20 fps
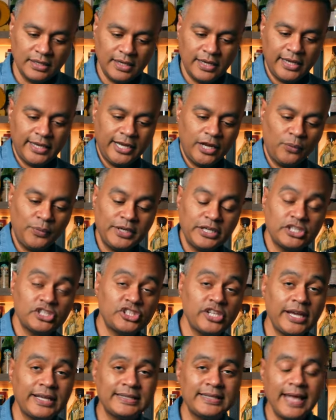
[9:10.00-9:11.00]
And then we're gonna
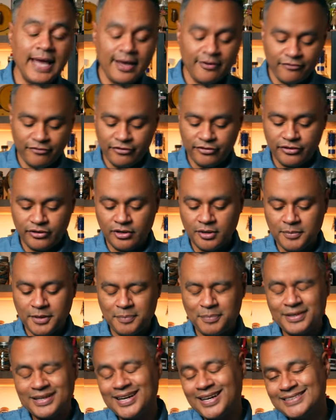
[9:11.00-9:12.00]
shake that for, I mean,
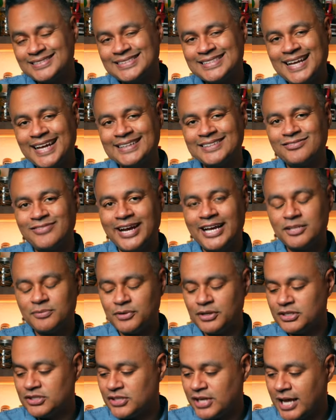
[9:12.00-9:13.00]
because it's got the
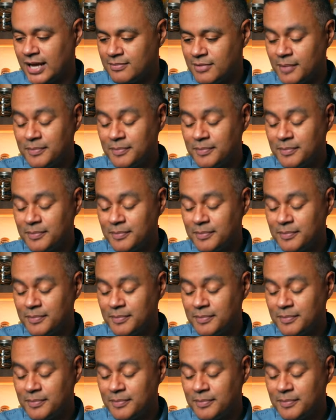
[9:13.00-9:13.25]
raspberry jam,